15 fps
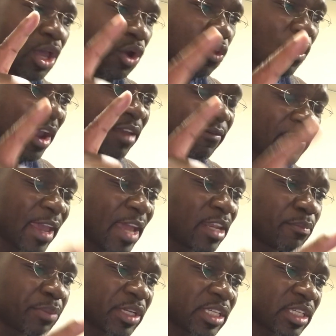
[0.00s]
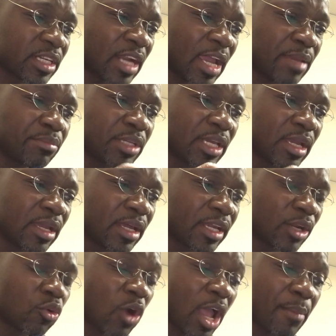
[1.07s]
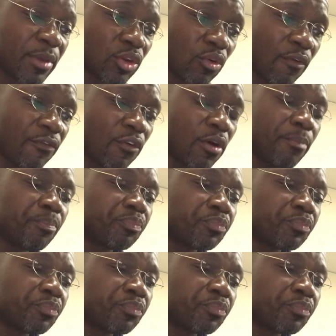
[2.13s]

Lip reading: waive any prescribed requirement or form.